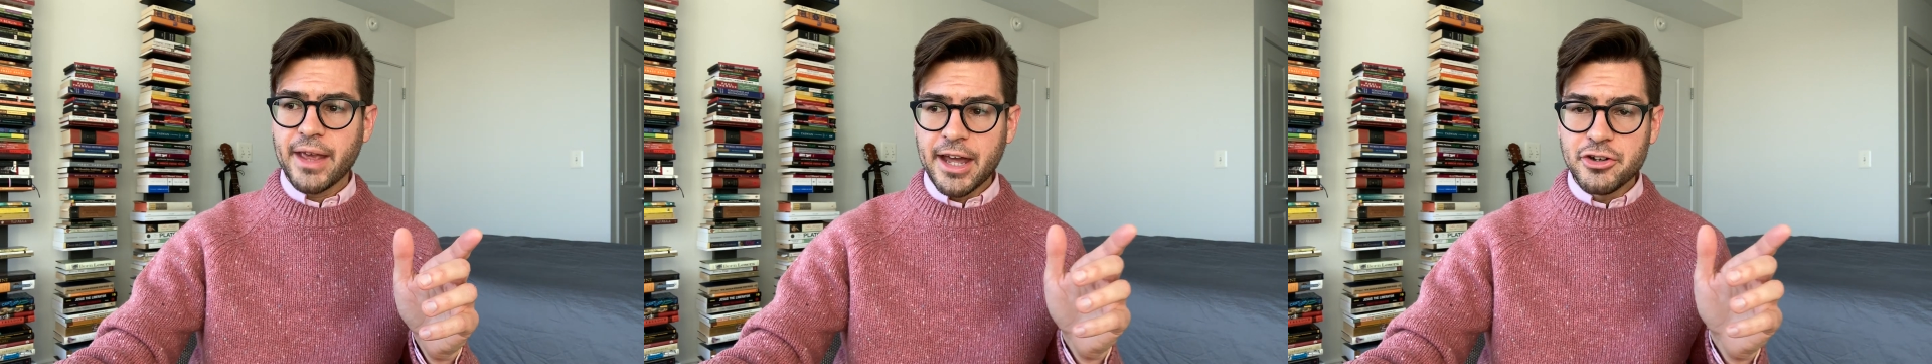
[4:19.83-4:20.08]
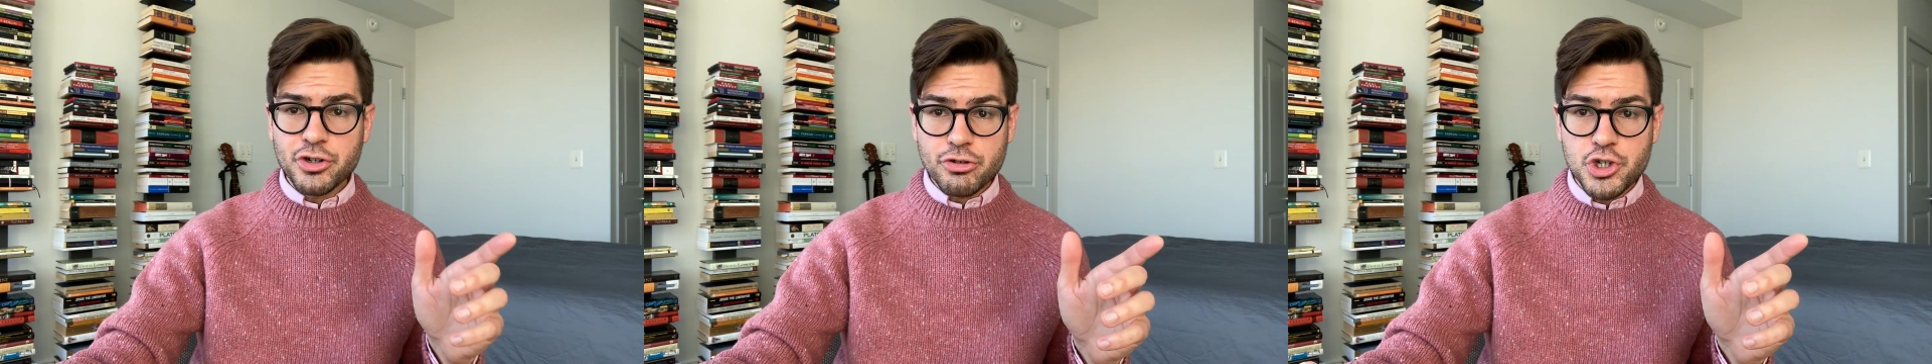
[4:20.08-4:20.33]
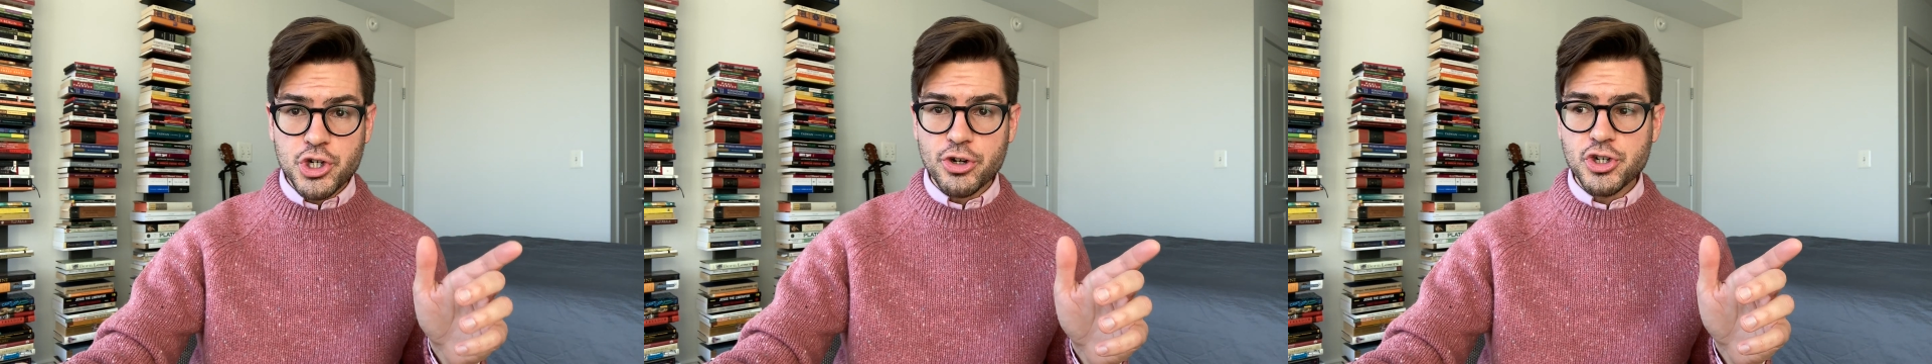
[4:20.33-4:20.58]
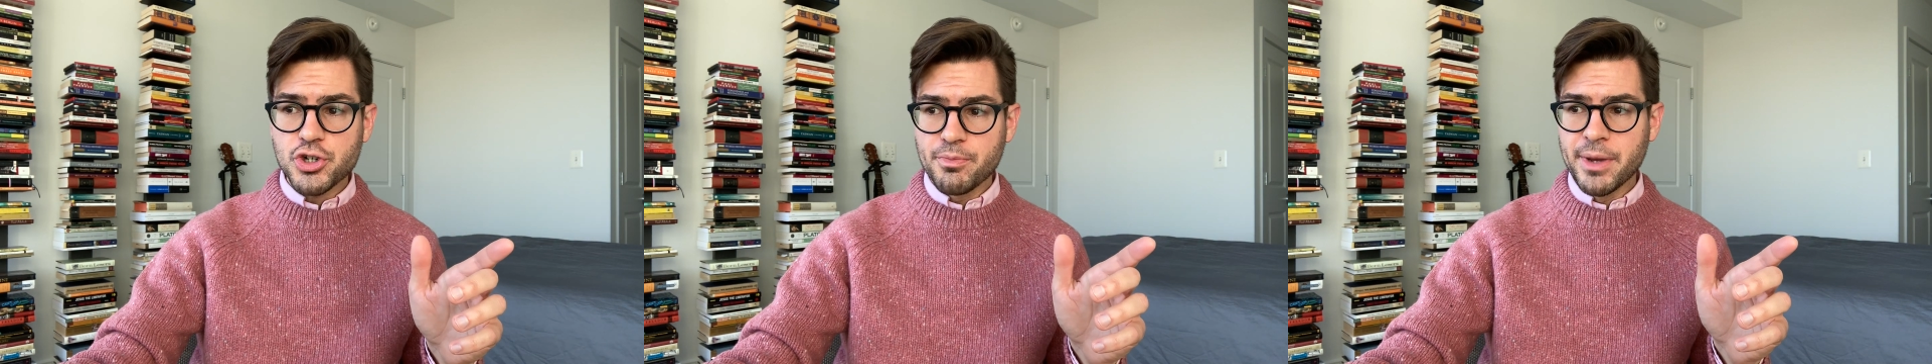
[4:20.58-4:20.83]
enter
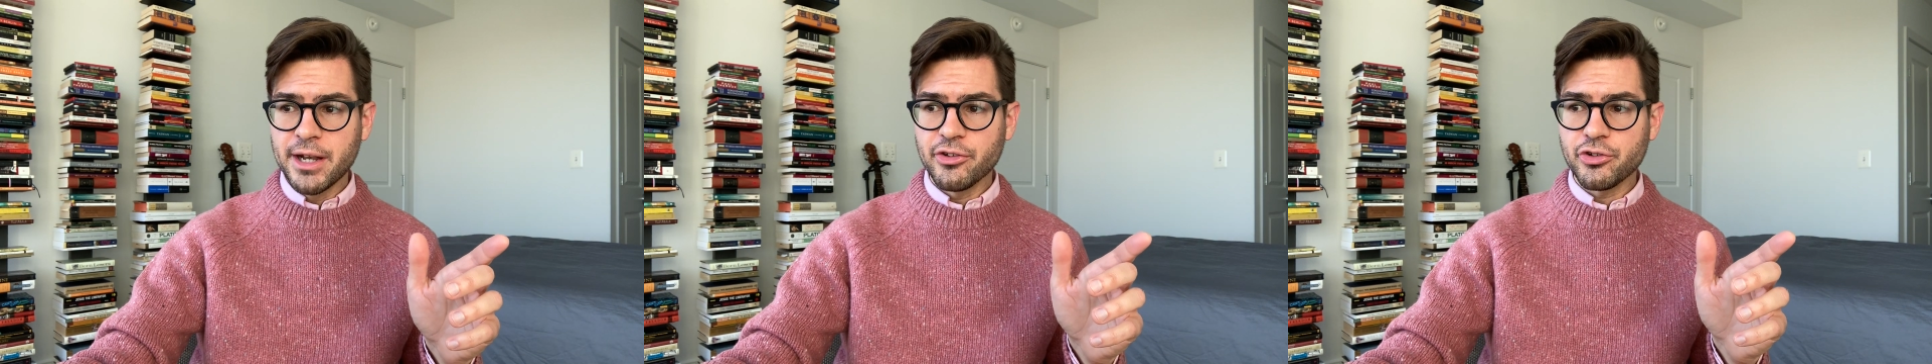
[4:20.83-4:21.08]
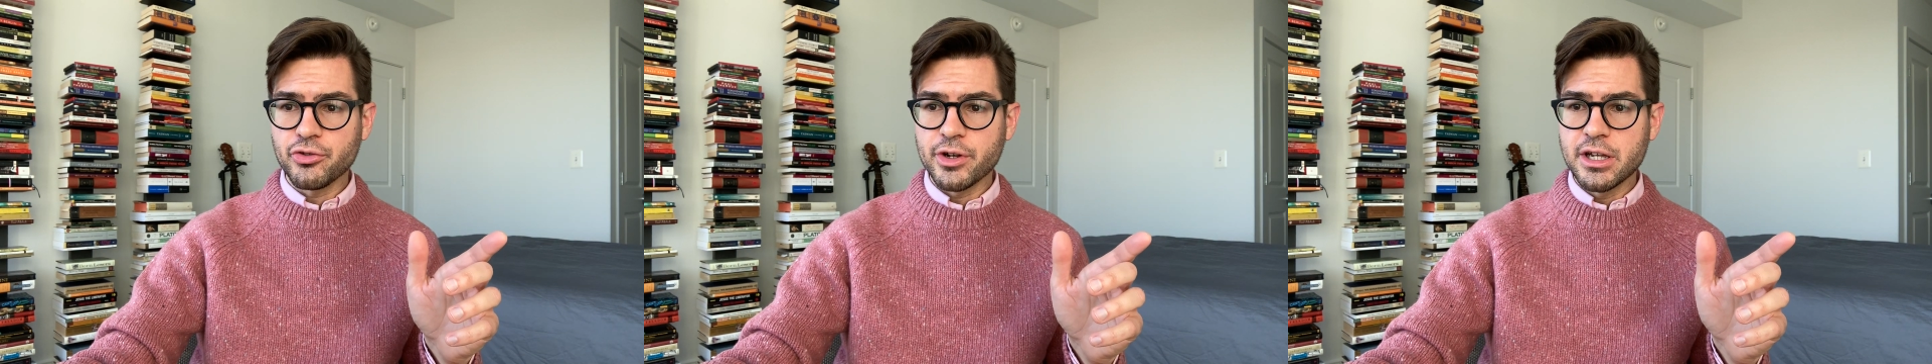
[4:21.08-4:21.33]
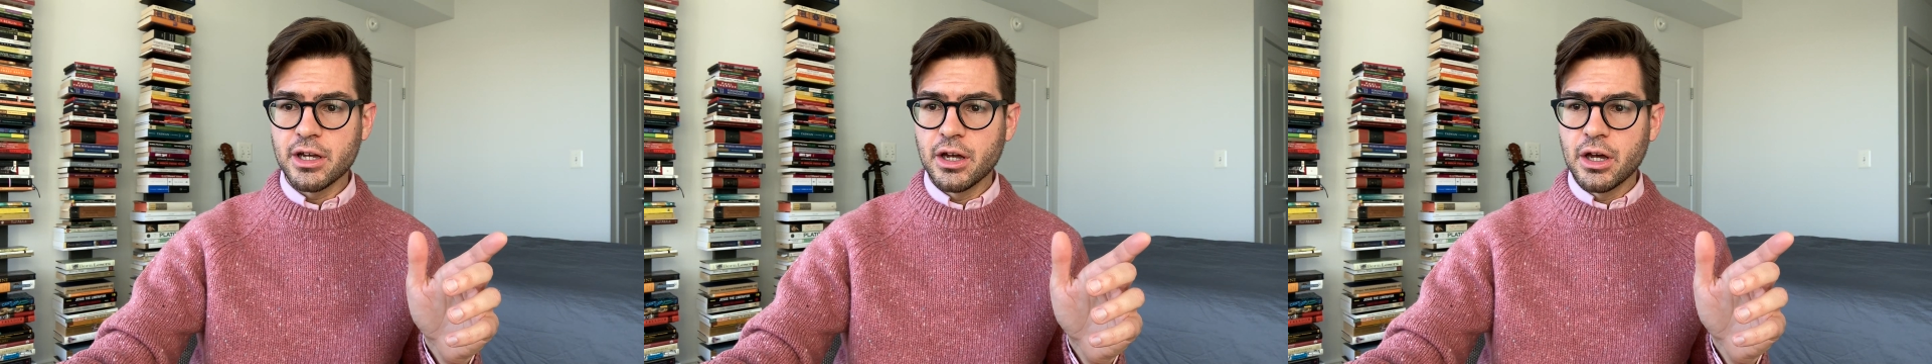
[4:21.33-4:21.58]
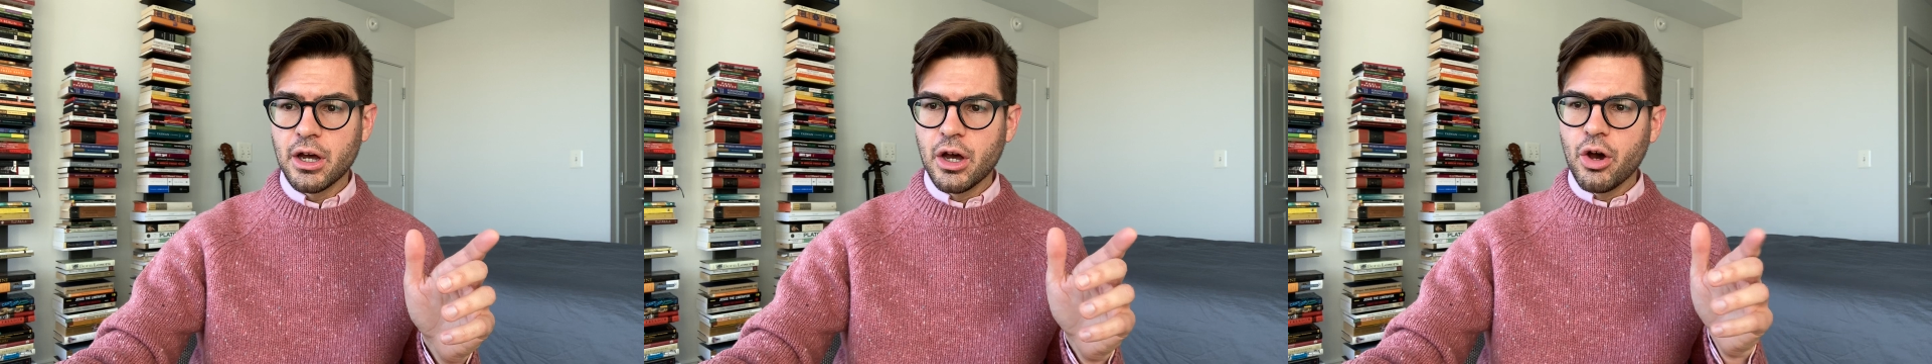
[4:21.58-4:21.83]
church ministry,
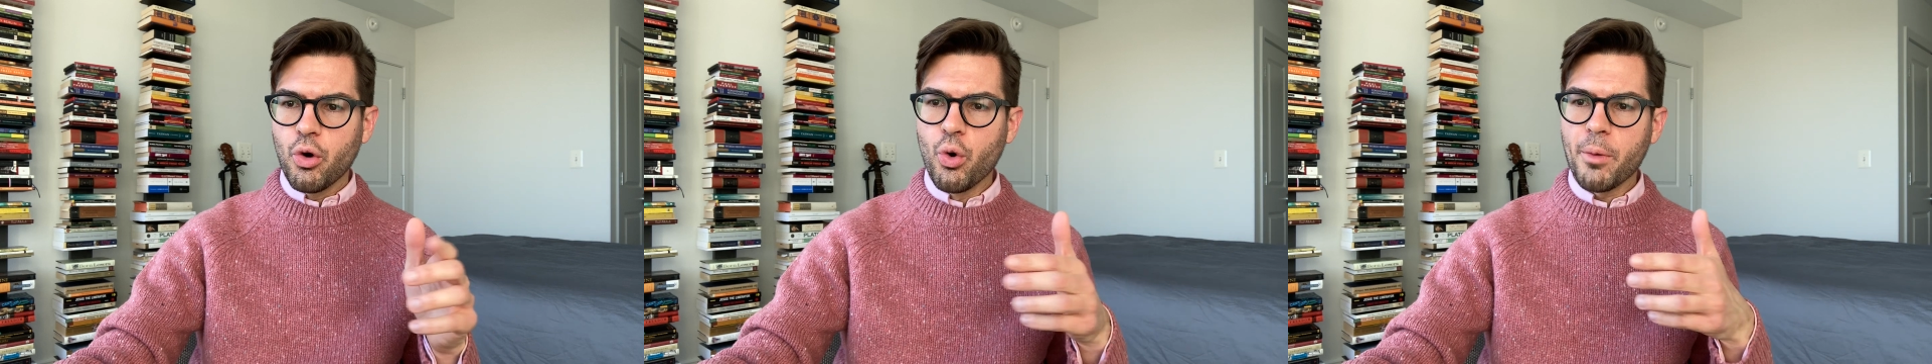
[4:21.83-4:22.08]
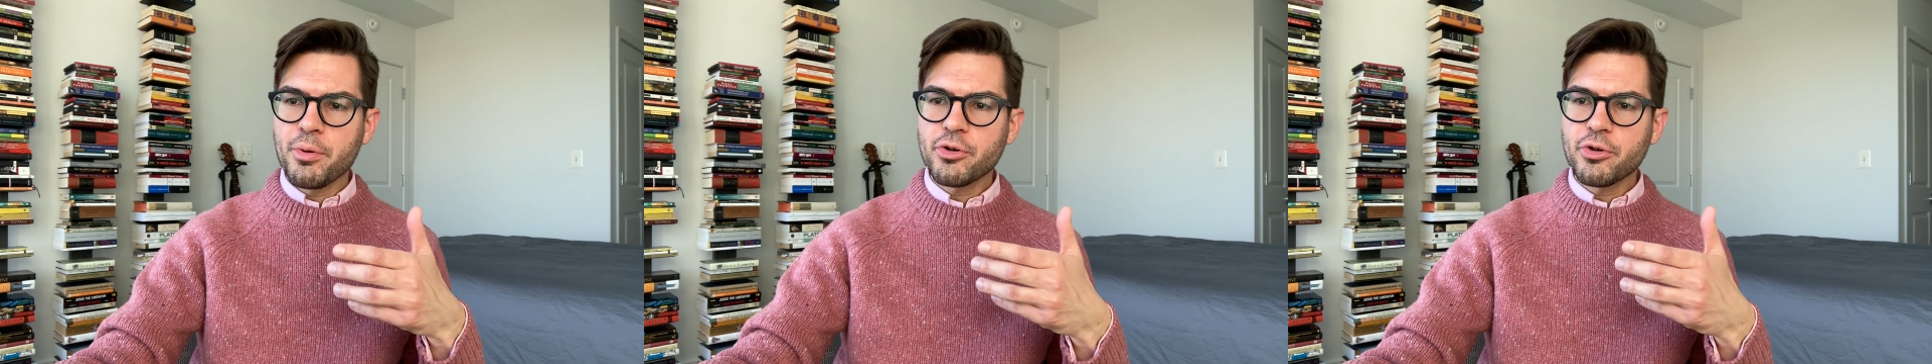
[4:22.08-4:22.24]
or